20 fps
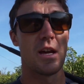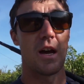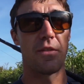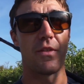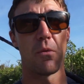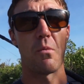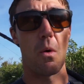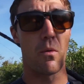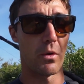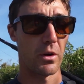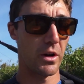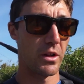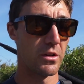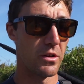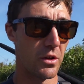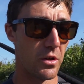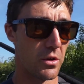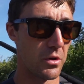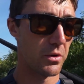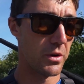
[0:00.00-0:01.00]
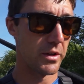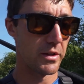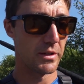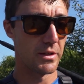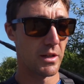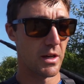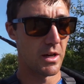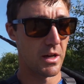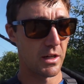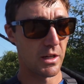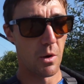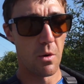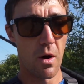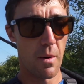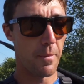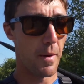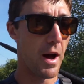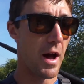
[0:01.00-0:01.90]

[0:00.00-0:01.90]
I think what we're gonna do is uh, go up